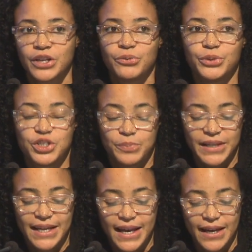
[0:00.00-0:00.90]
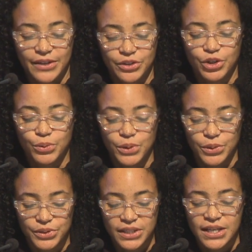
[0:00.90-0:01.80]
which began,
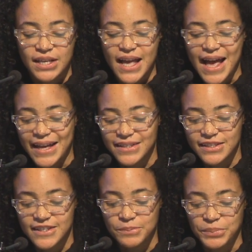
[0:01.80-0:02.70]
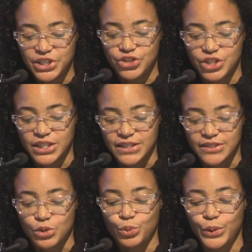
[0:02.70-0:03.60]
quote, as a
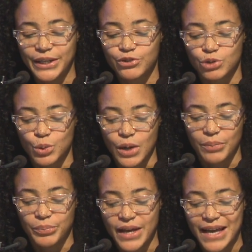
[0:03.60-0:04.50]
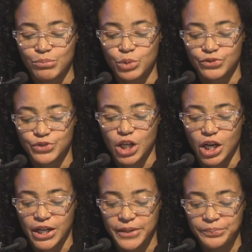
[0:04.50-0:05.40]
species, we grew up and moved
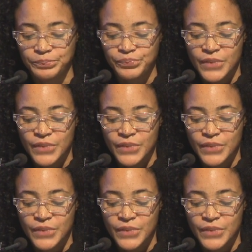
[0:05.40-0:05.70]
on.